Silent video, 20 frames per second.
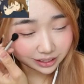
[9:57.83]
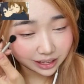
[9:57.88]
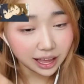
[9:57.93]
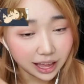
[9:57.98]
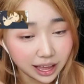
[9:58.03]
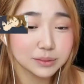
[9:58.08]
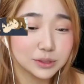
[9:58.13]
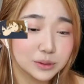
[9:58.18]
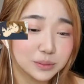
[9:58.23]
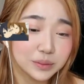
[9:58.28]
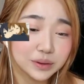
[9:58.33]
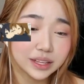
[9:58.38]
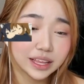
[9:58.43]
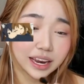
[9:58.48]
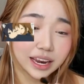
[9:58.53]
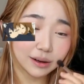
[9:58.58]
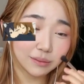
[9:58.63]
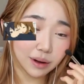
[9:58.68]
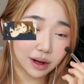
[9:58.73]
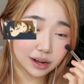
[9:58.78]
I'm super glad
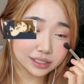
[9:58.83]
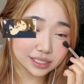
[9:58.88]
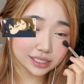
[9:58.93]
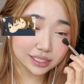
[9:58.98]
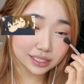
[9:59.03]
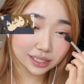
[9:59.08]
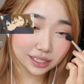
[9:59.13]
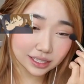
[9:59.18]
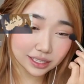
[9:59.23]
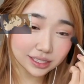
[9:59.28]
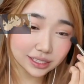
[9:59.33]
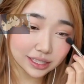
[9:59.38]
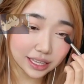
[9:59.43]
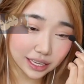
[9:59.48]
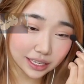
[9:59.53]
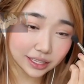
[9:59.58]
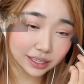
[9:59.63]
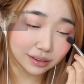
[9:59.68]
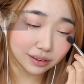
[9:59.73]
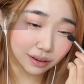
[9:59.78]
I walked into this.
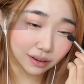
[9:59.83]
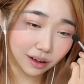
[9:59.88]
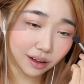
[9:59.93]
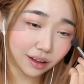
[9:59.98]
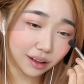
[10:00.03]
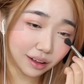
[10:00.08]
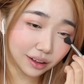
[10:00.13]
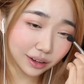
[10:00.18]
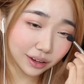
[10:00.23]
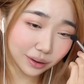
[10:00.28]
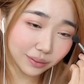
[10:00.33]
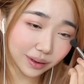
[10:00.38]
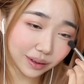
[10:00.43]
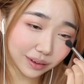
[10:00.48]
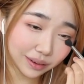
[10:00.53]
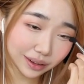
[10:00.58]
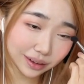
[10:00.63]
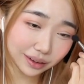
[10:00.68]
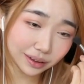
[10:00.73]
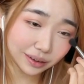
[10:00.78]
Thank you. Oh, you're
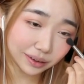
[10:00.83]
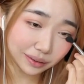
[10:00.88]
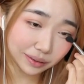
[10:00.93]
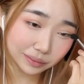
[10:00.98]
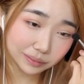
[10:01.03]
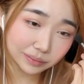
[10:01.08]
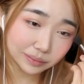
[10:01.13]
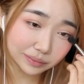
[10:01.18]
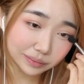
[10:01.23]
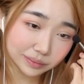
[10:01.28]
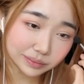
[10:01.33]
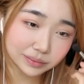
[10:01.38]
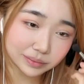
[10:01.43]
welcome.